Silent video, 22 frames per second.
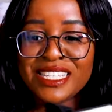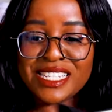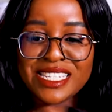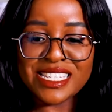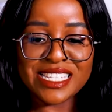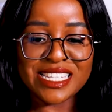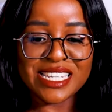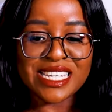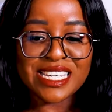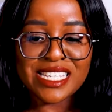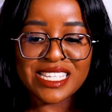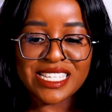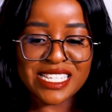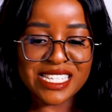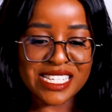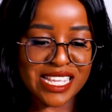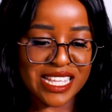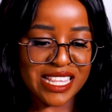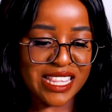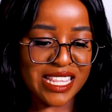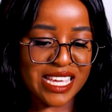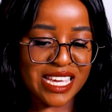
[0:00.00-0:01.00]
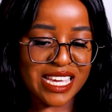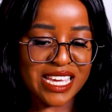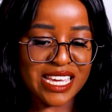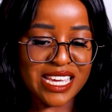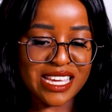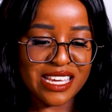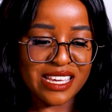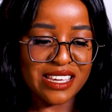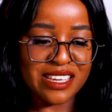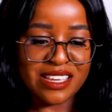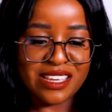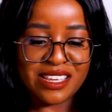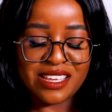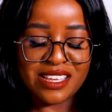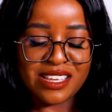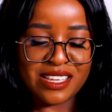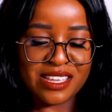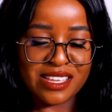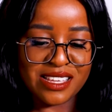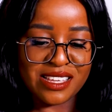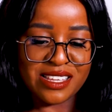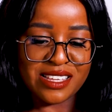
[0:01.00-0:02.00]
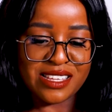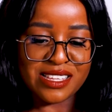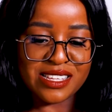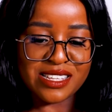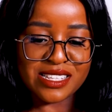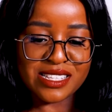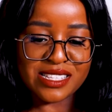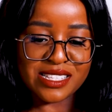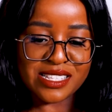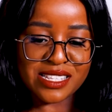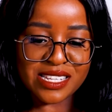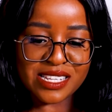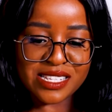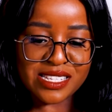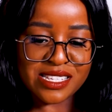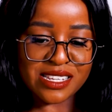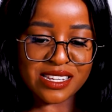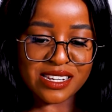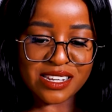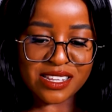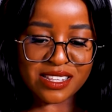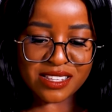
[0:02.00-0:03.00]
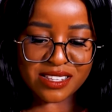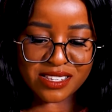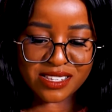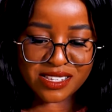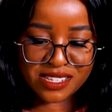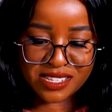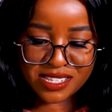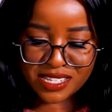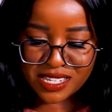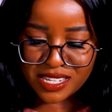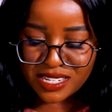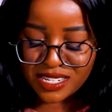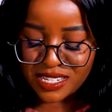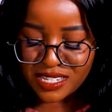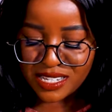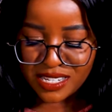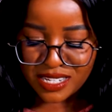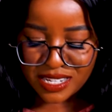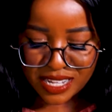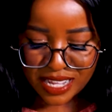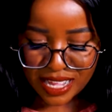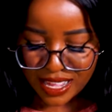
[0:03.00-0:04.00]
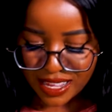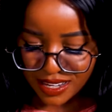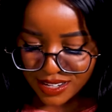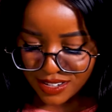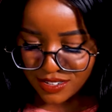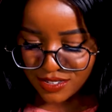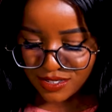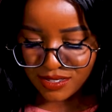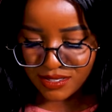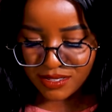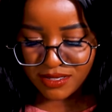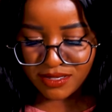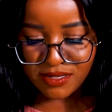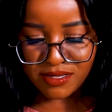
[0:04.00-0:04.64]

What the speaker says: This is the, that's another scented candle.